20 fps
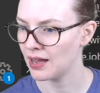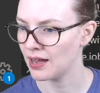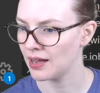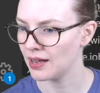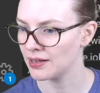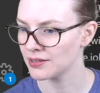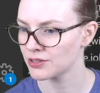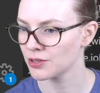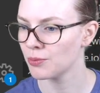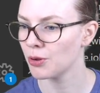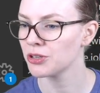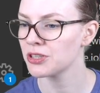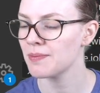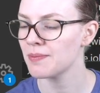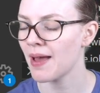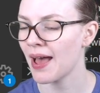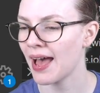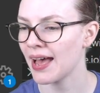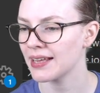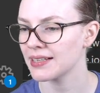so
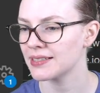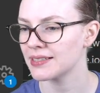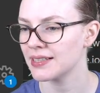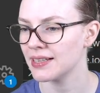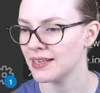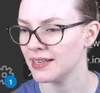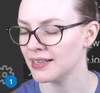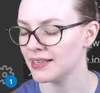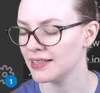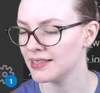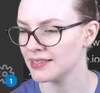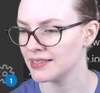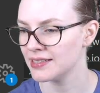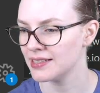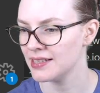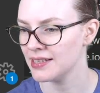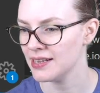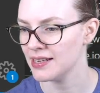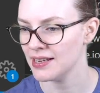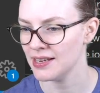Multipass is
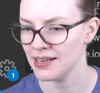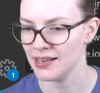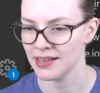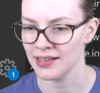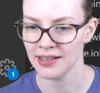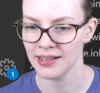the